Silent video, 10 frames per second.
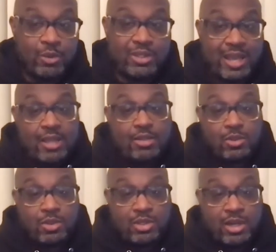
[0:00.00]
debt so
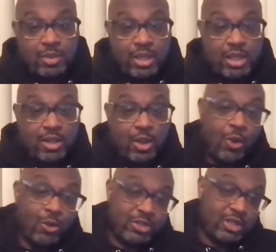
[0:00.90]
instead of being in the
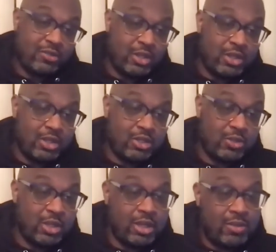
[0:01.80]
whole six figures you
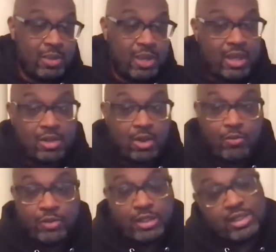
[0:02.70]
can command
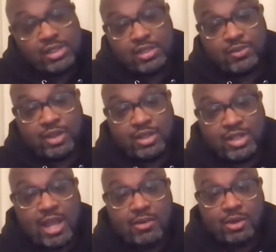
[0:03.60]
hopefully a six figure
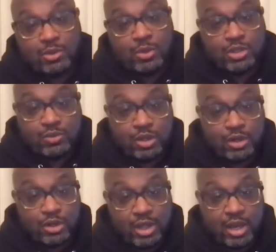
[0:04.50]
salary through what you have
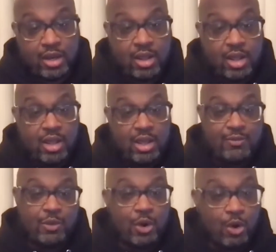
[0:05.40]
learned there if
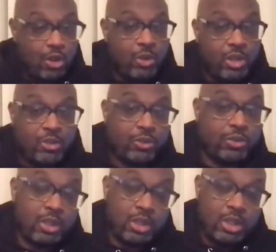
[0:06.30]
you go all the way through
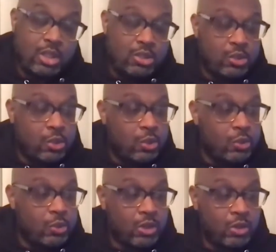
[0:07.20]
so
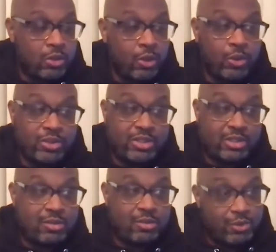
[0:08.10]
you know those
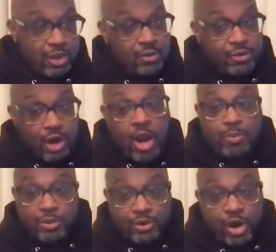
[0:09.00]
for for our
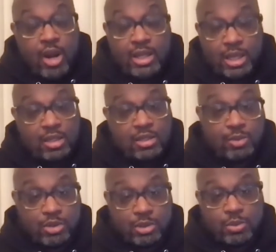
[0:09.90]
for our kids
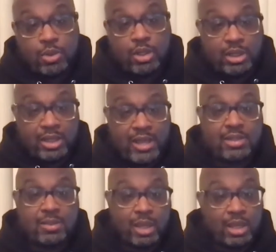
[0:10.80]
most importantly that's
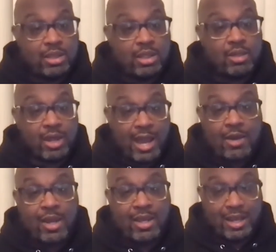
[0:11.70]
the main thing right how
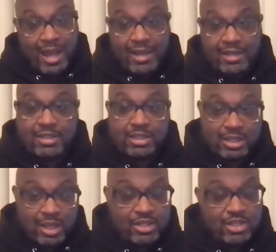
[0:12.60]
do i get access to
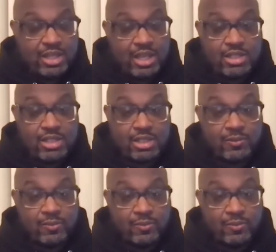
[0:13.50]
that education